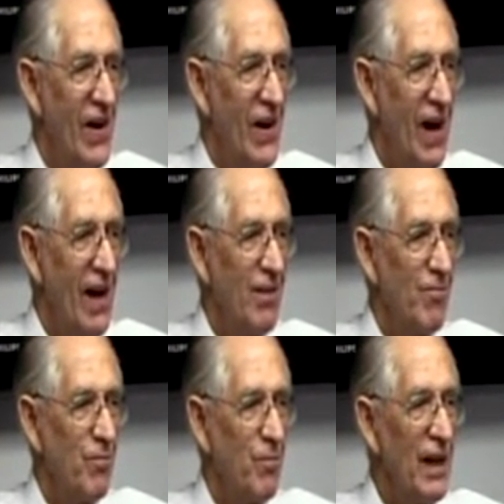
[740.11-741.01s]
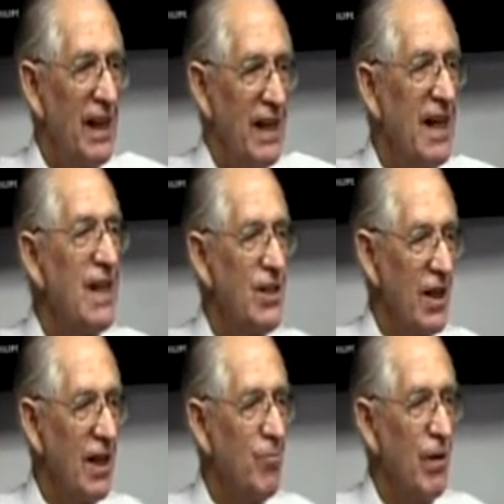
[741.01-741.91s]
right? Pretty
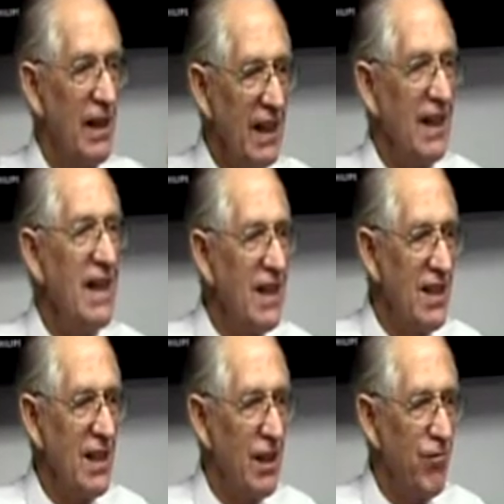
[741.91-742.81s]
easy